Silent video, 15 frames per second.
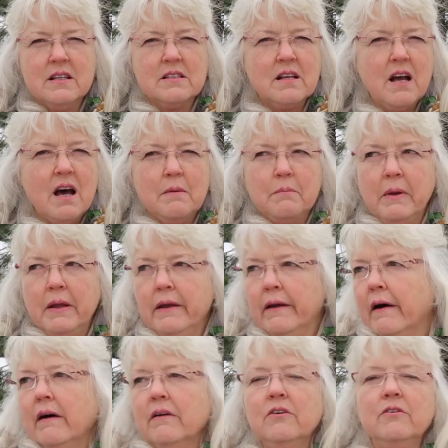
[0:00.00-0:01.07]
It's got to
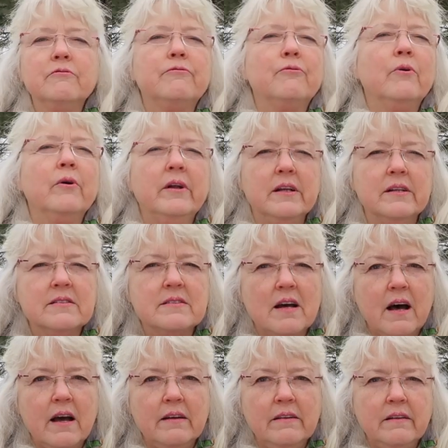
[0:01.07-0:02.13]
be 140
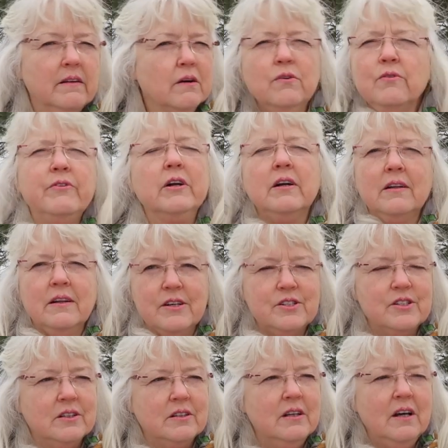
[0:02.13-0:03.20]
inside, no
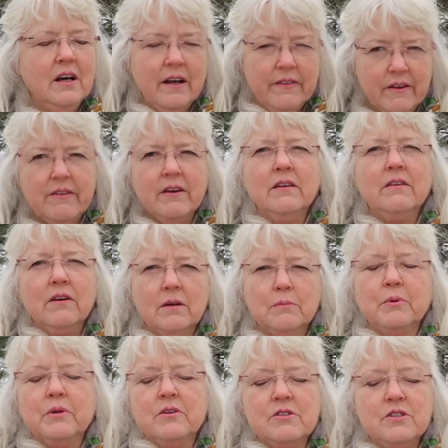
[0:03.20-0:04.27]
ventilation, and they think they're
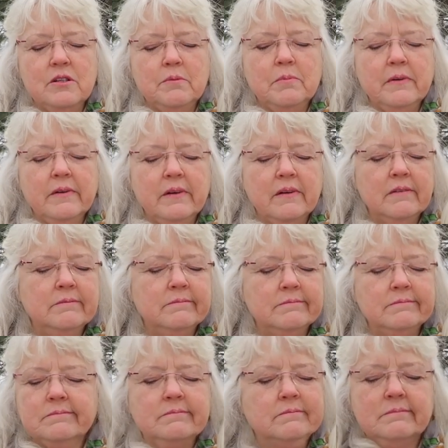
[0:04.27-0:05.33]
going to put their sheep in there.
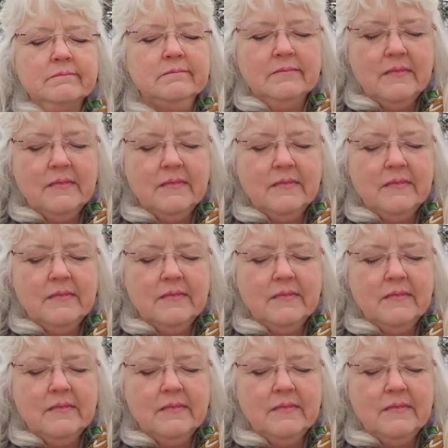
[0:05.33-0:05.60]
Uh.